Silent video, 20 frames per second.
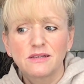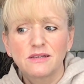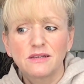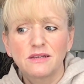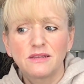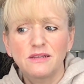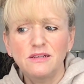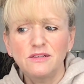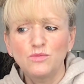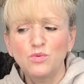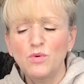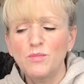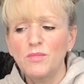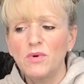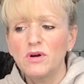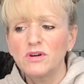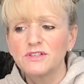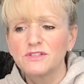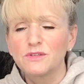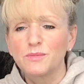and this one
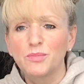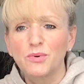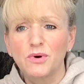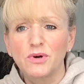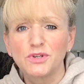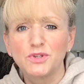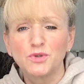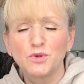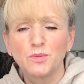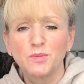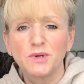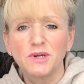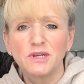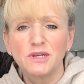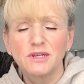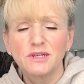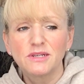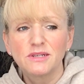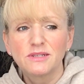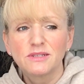might surprise you a
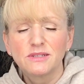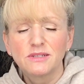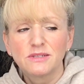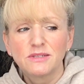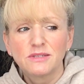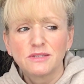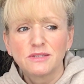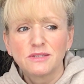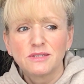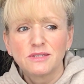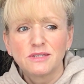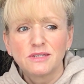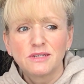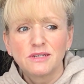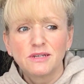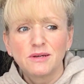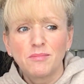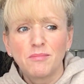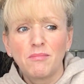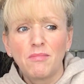bit,
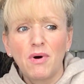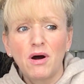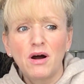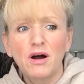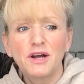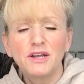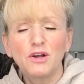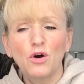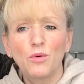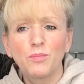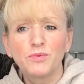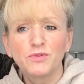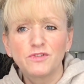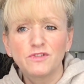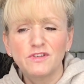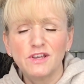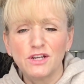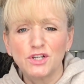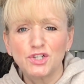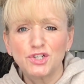my
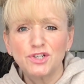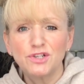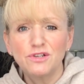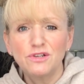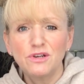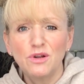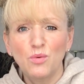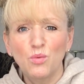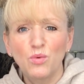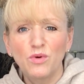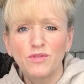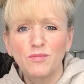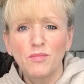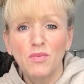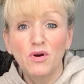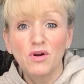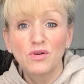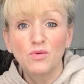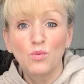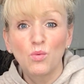obsession with
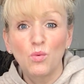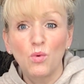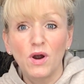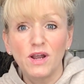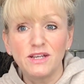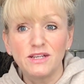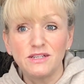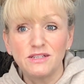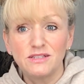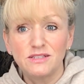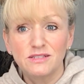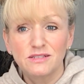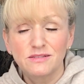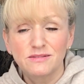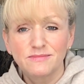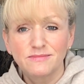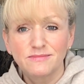my weight.